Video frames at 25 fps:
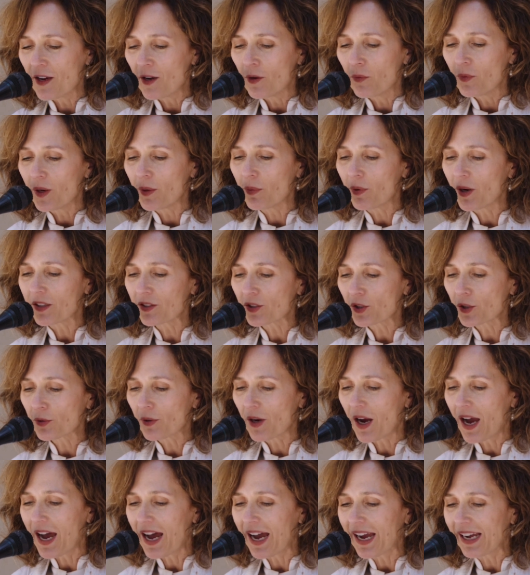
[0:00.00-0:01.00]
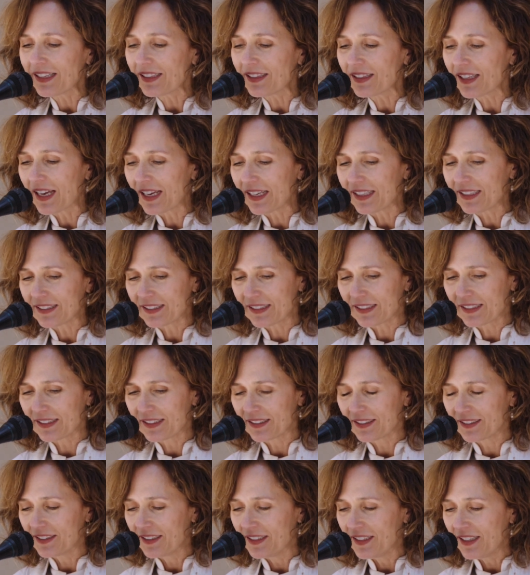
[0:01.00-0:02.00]
We want to highlight
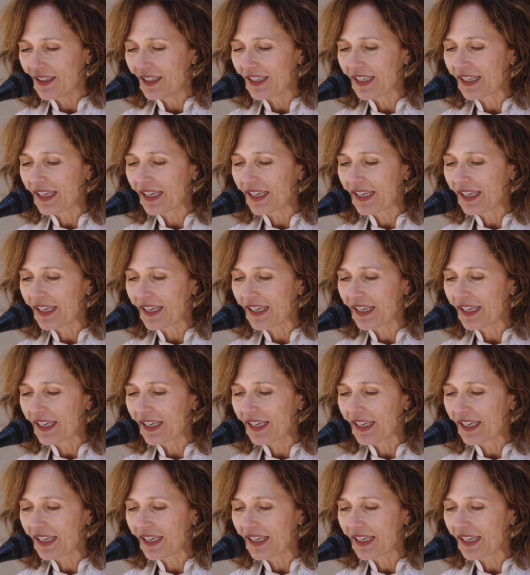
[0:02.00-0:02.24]
the